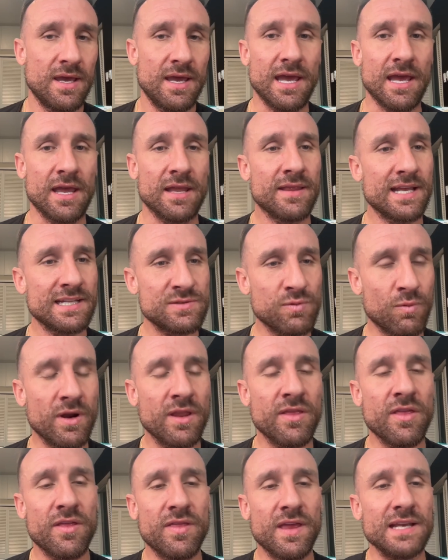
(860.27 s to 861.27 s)
and that's one of
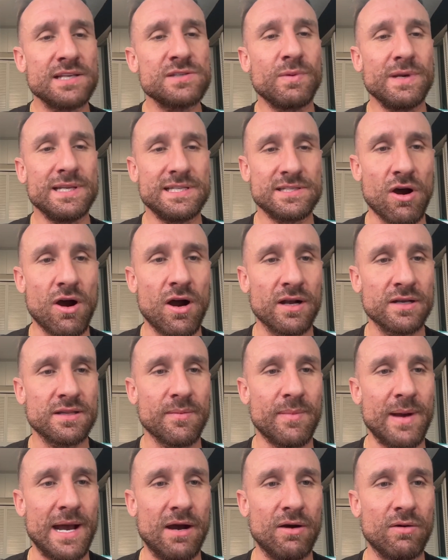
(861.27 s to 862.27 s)
the things we talked
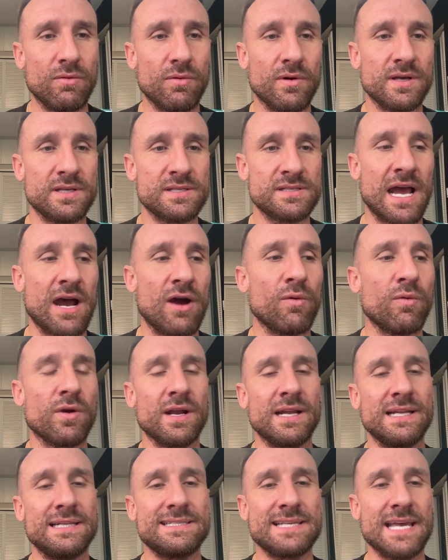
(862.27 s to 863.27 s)
about was how we're
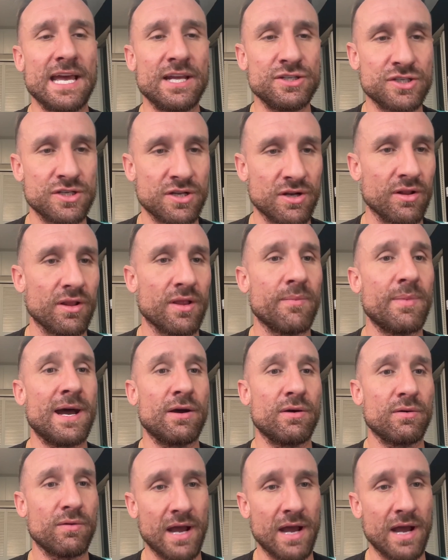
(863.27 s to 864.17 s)
intentional about